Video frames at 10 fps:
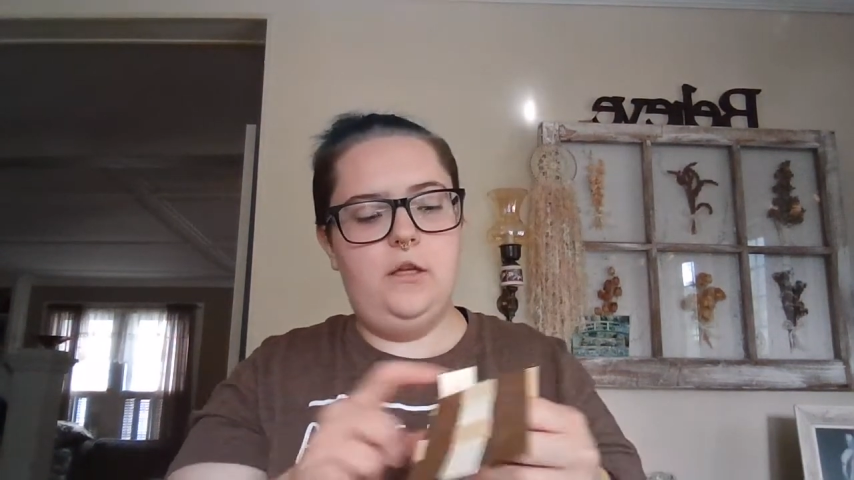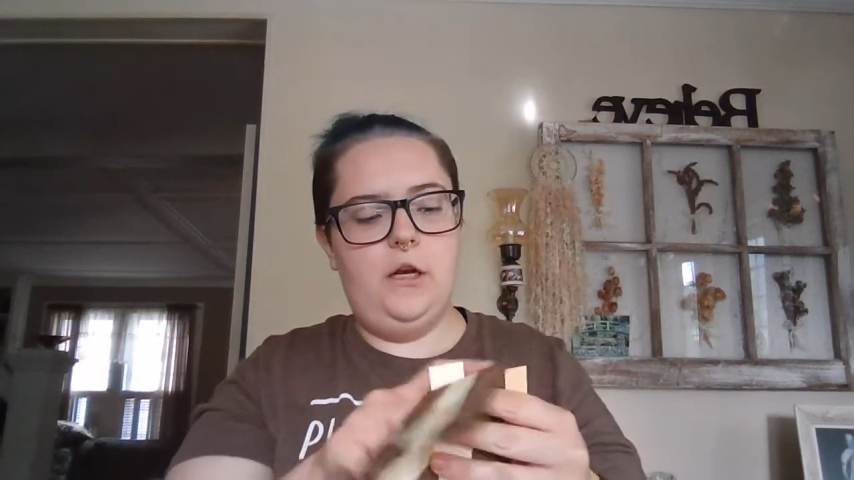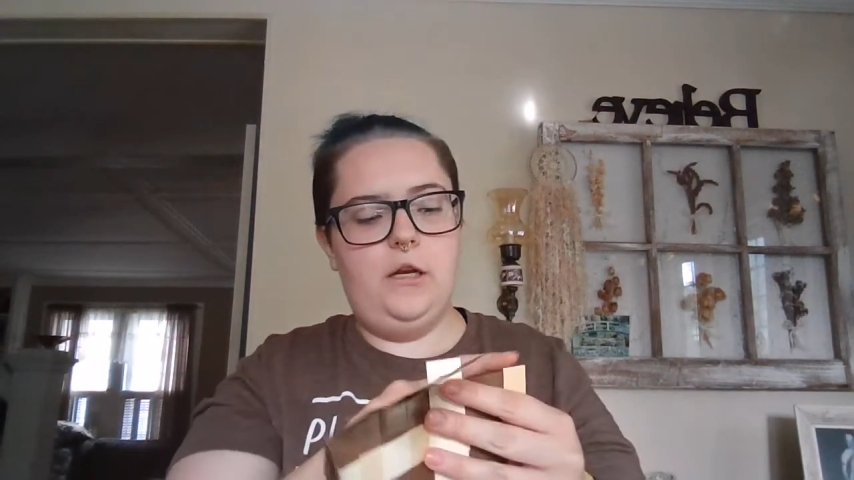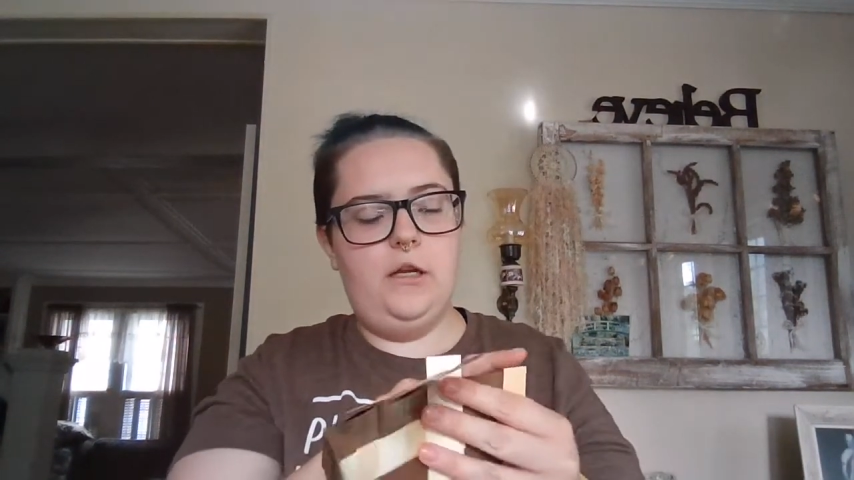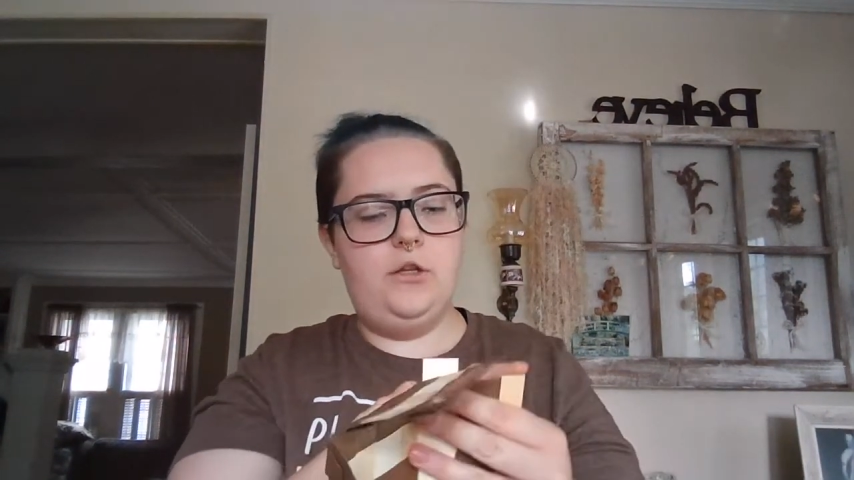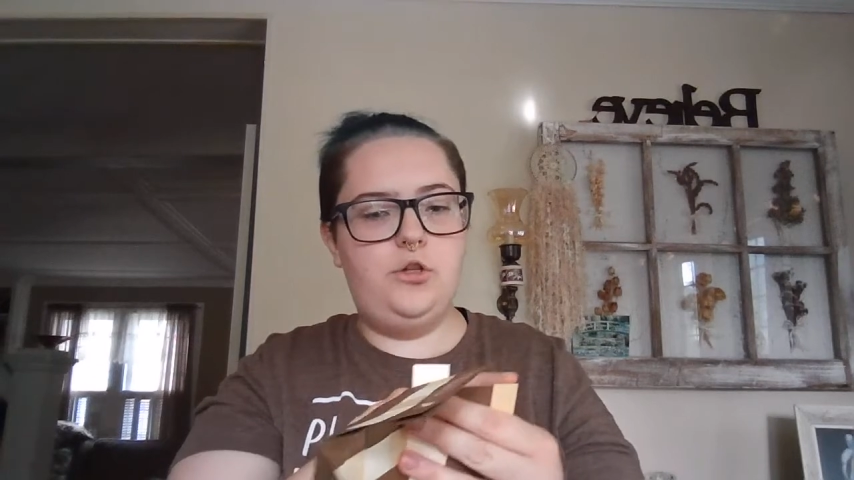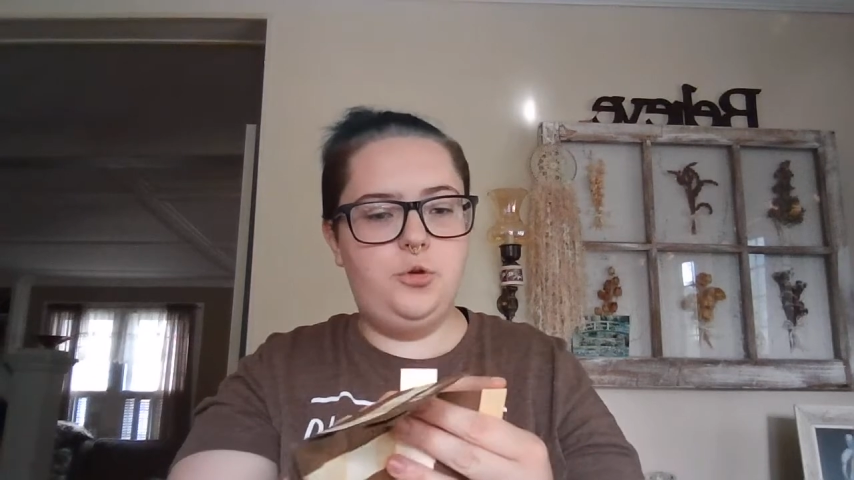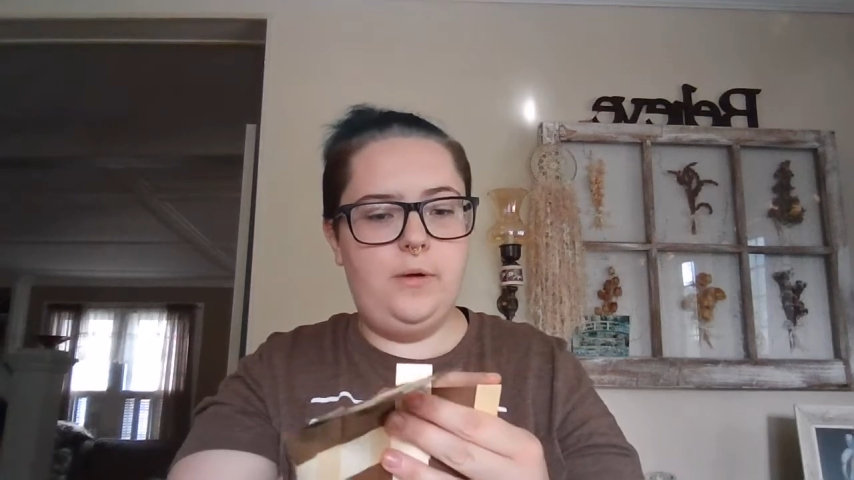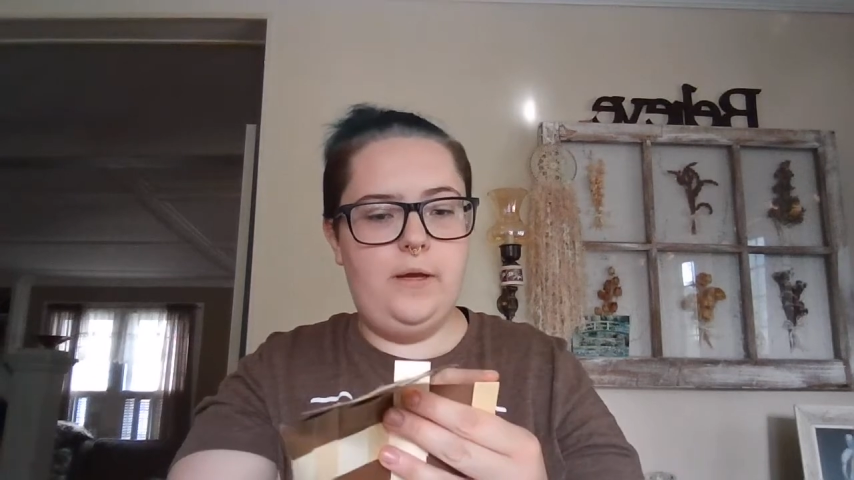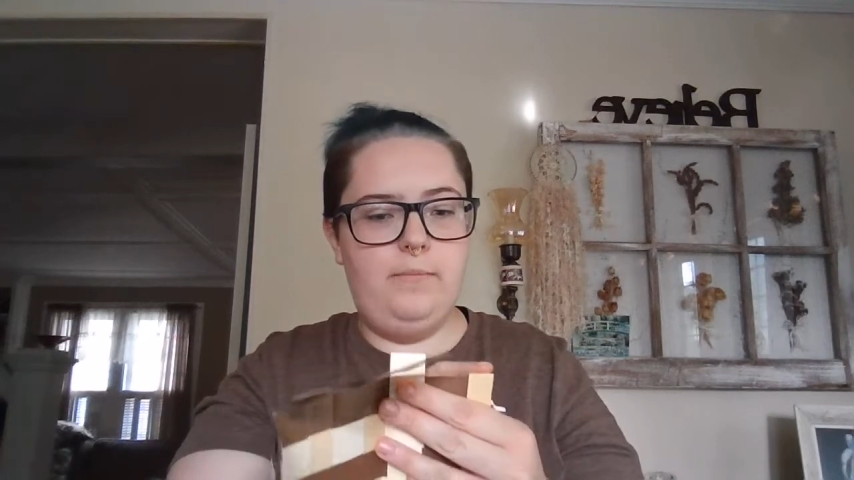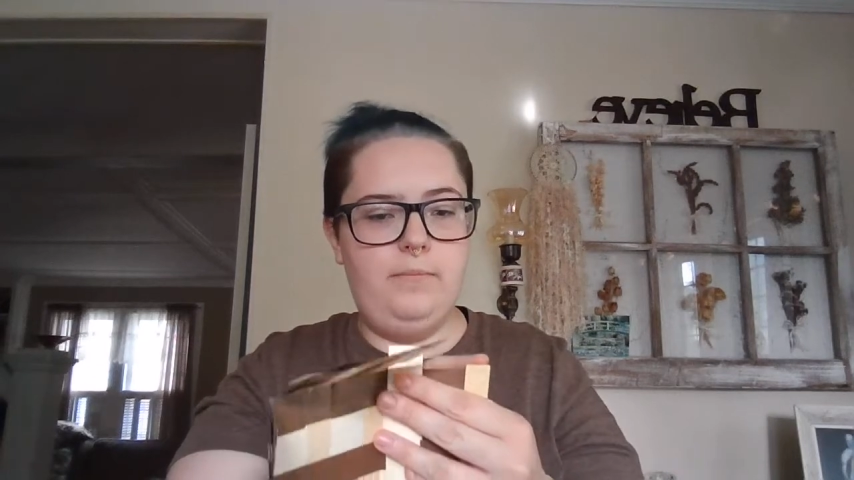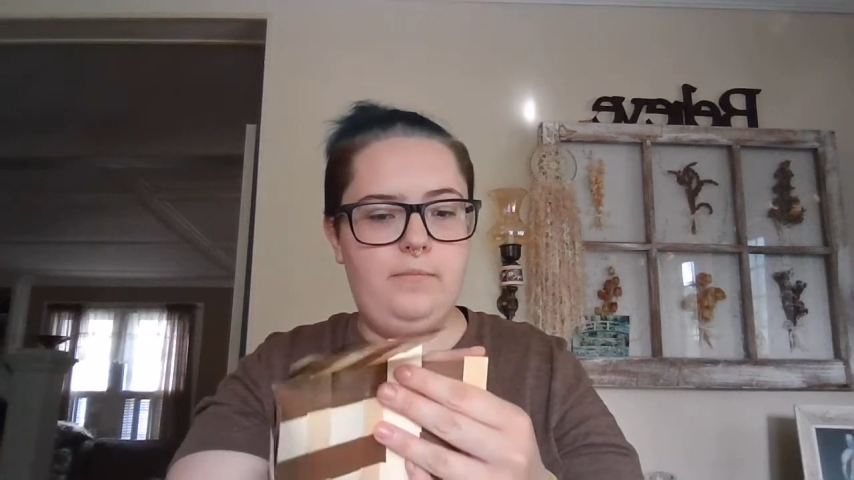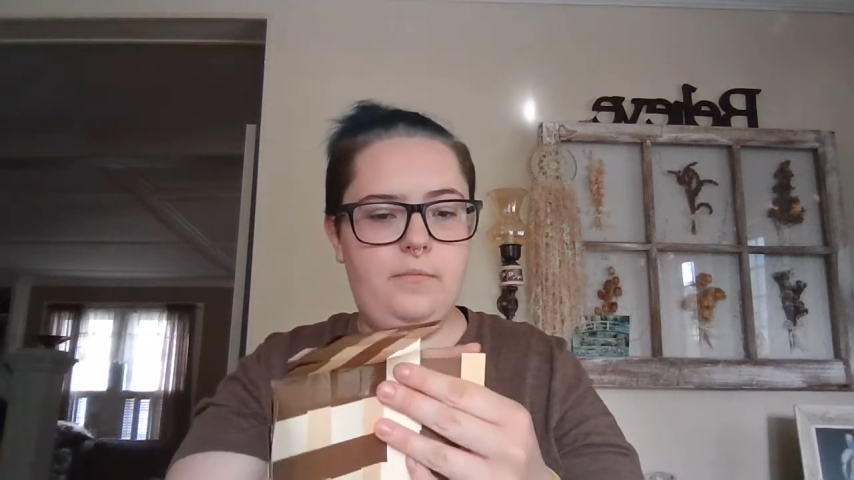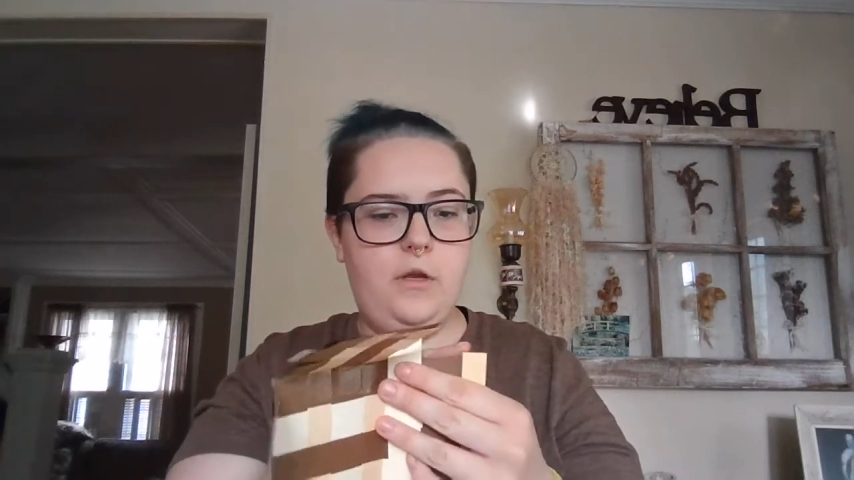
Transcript: you're going to trim